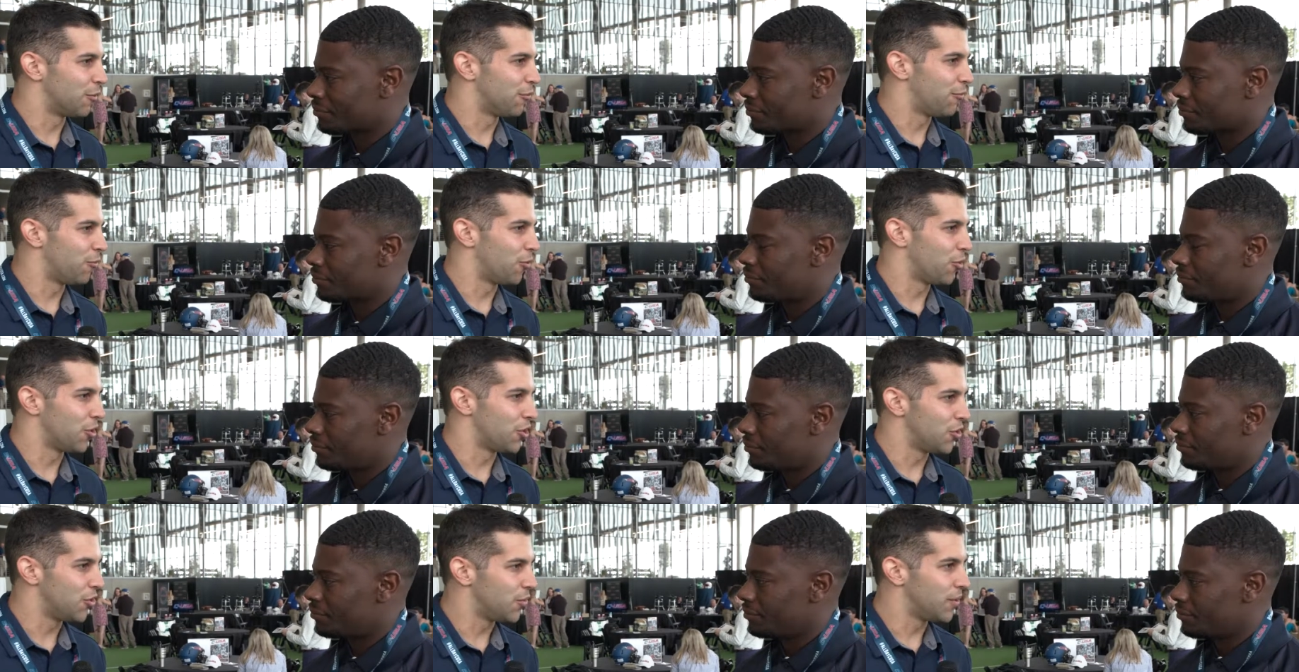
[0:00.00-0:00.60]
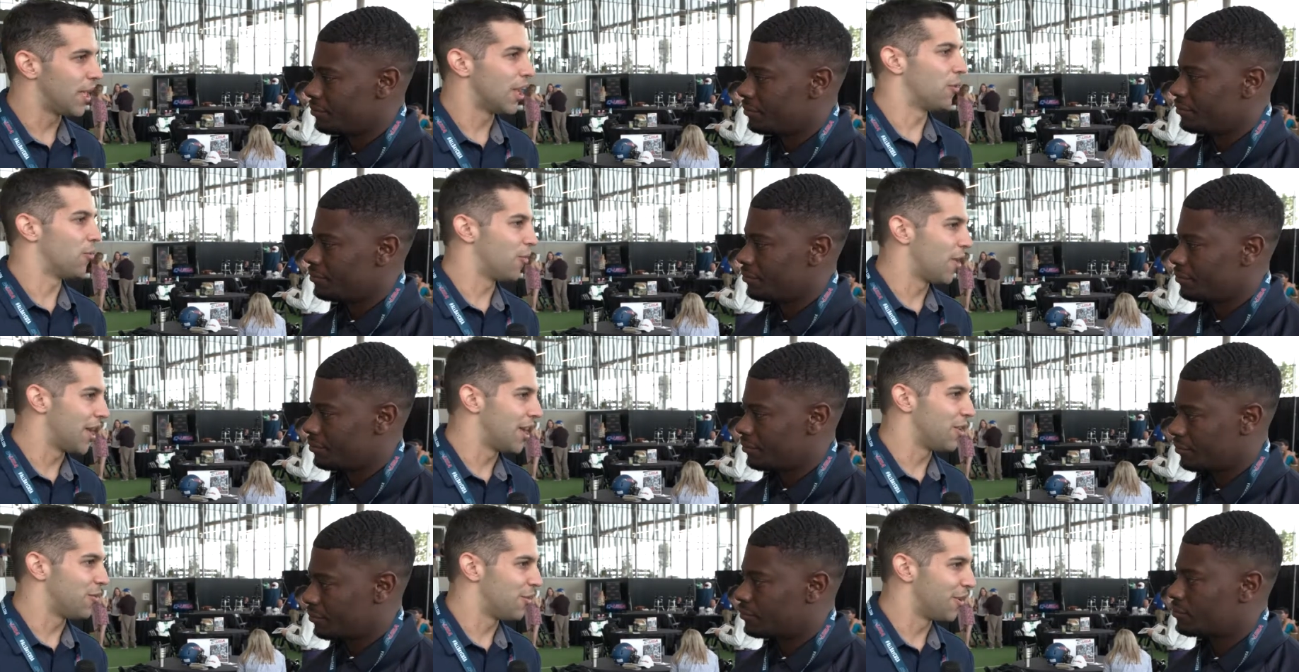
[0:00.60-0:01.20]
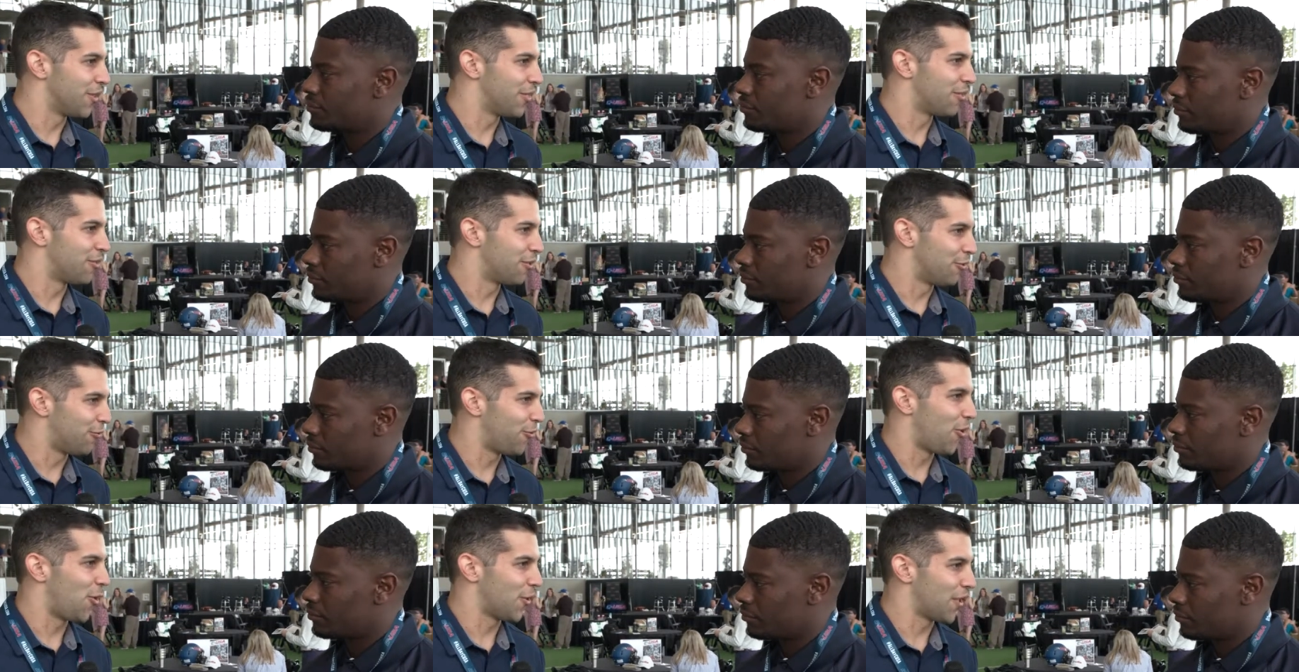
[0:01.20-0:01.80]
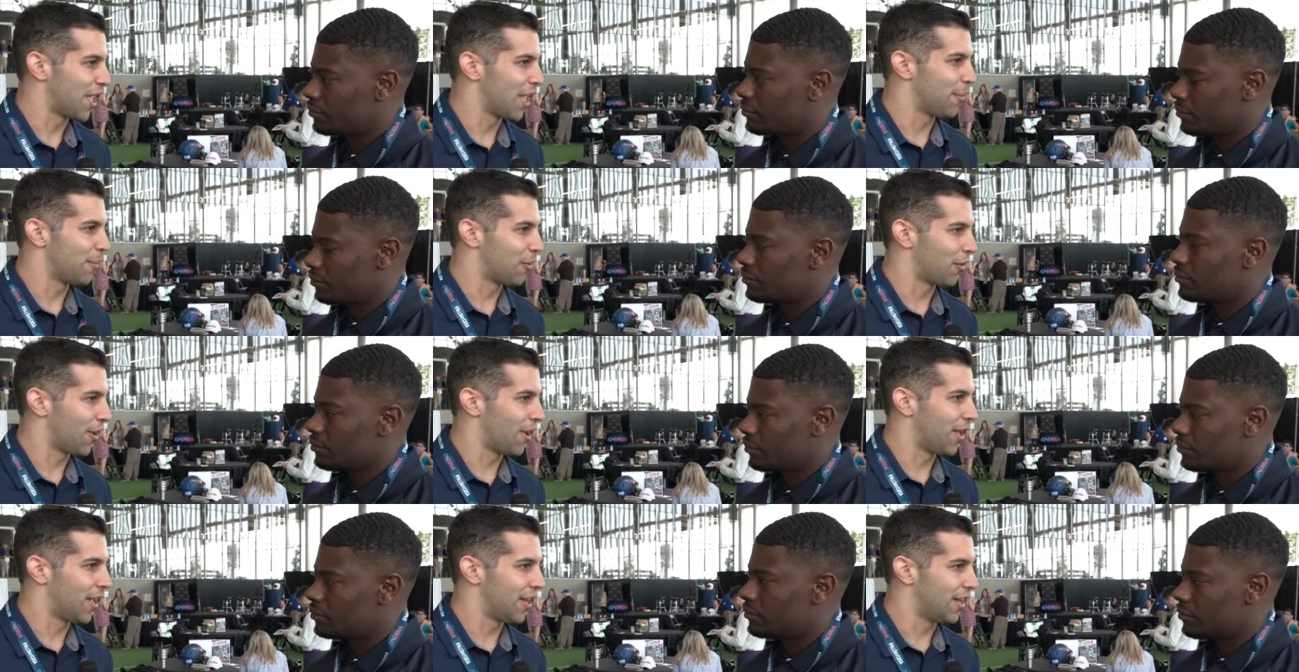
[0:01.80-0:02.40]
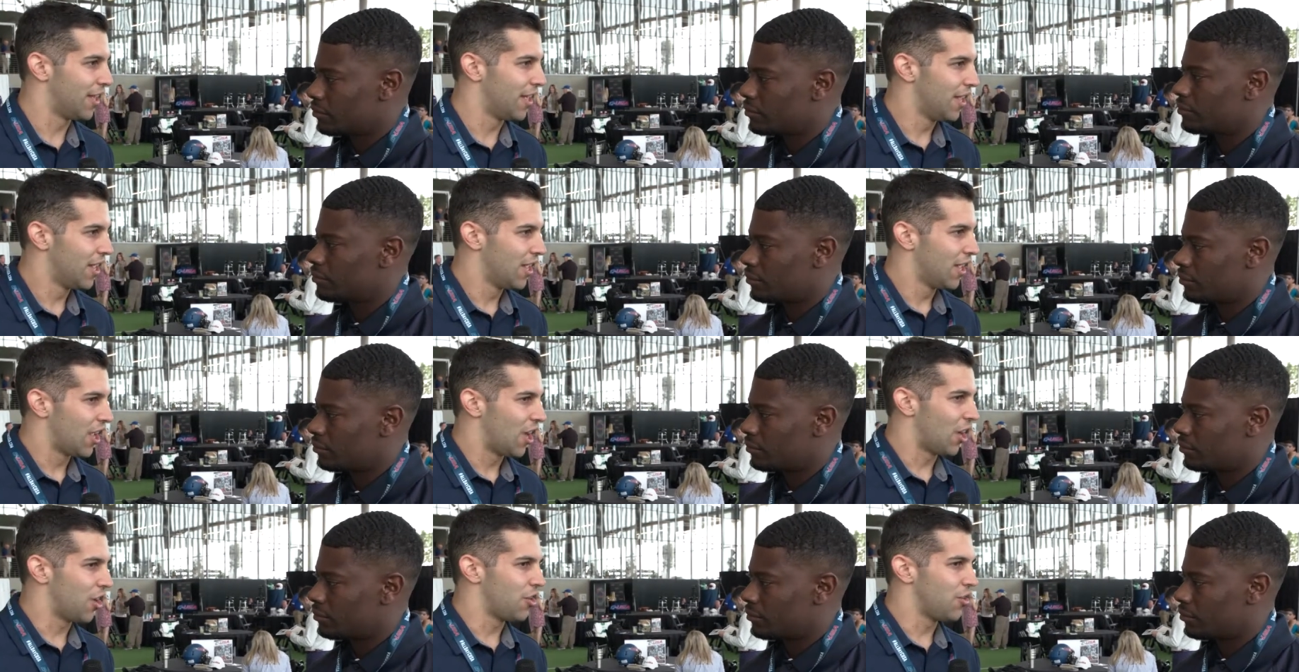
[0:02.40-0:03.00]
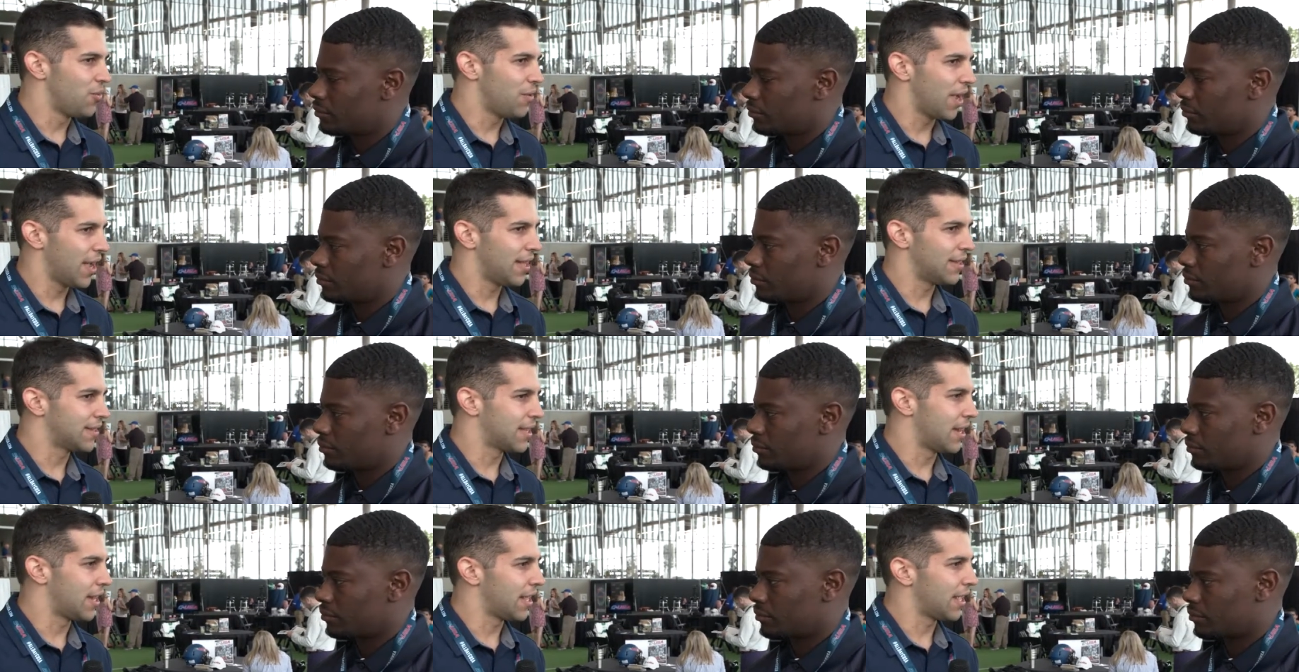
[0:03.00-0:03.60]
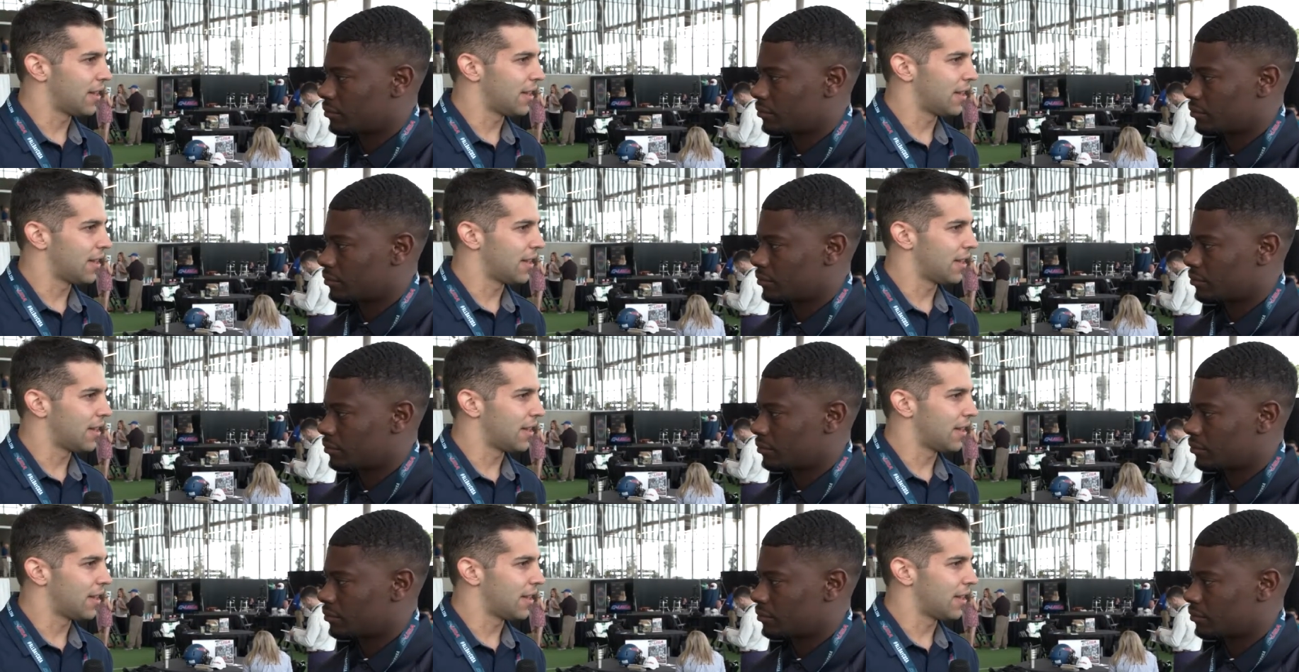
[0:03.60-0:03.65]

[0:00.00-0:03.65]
Speaker 1: before you get ready with the fall camp grind. Are you guys kind of